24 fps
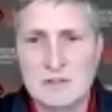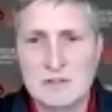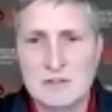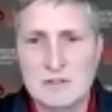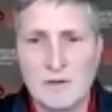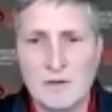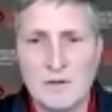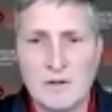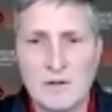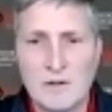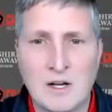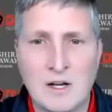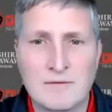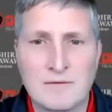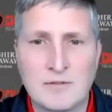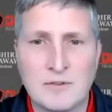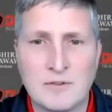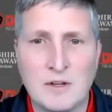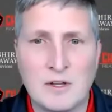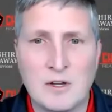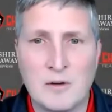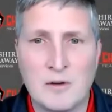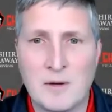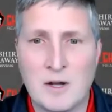going on for
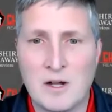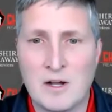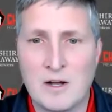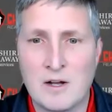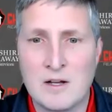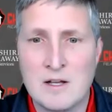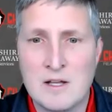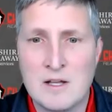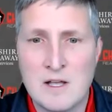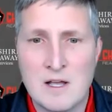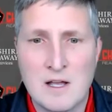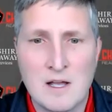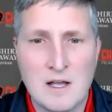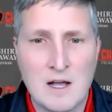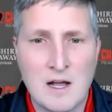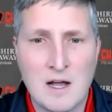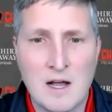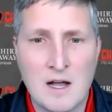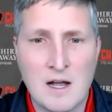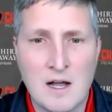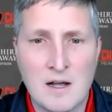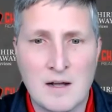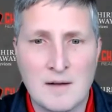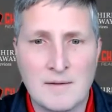the Omaha
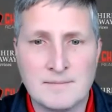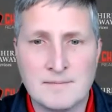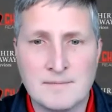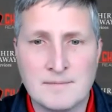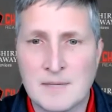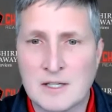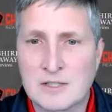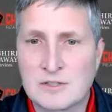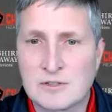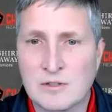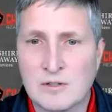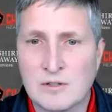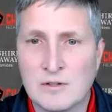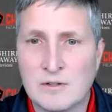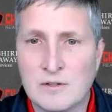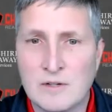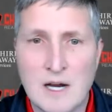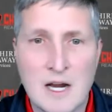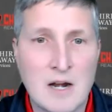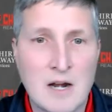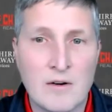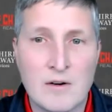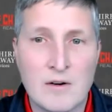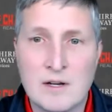metro
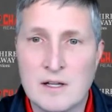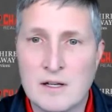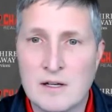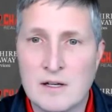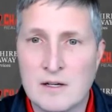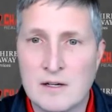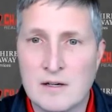area